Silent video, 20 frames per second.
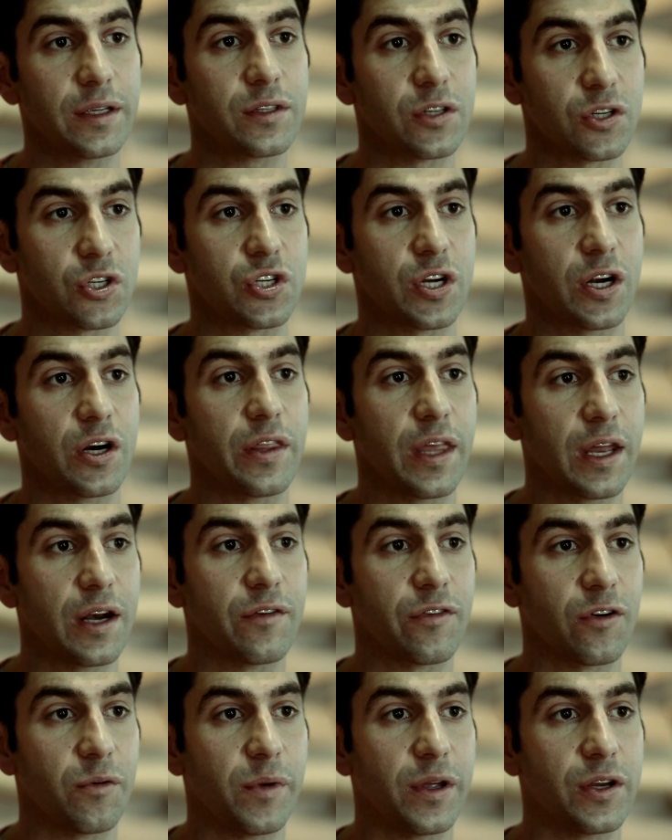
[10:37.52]
to share that
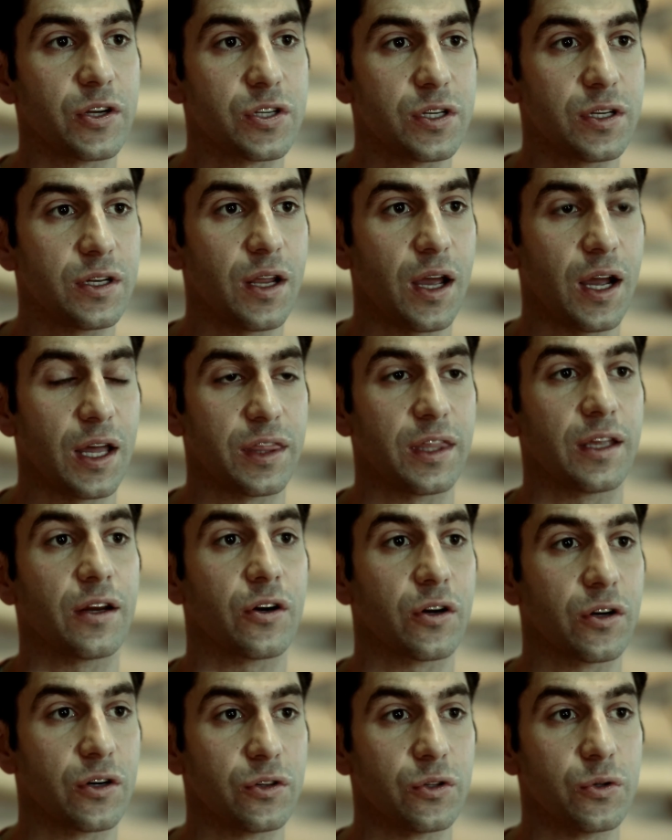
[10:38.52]
information, I think, are
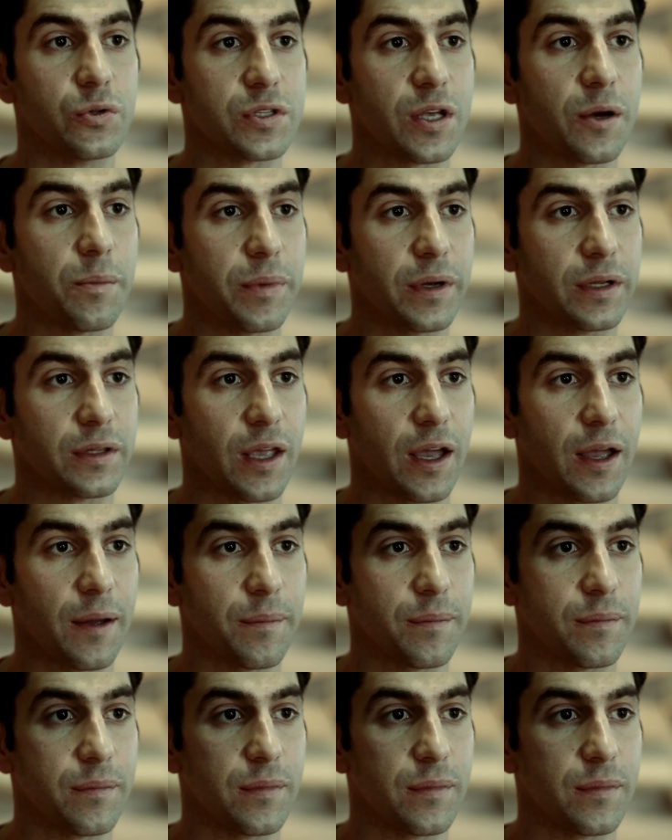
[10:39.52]
going to lose out big time.